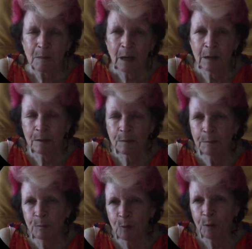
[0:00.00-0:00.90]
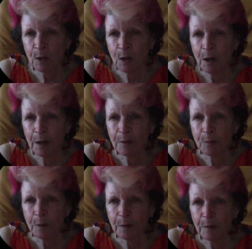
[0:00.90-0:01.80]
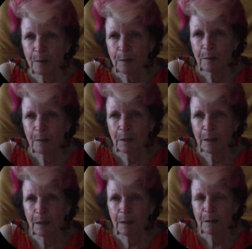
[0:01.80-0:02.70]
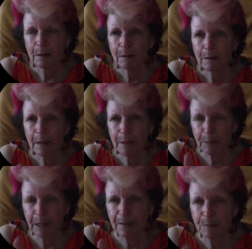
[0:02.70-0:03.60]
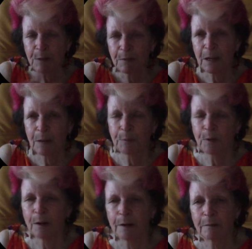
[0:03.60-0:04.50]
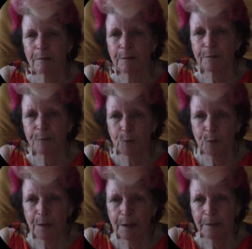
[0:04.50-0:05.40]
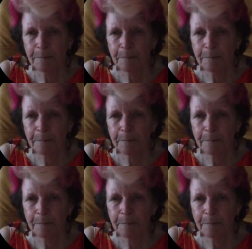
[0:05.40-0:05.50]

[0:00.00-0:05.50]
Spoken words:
a little bit more aligned with that placement of the upright fern there.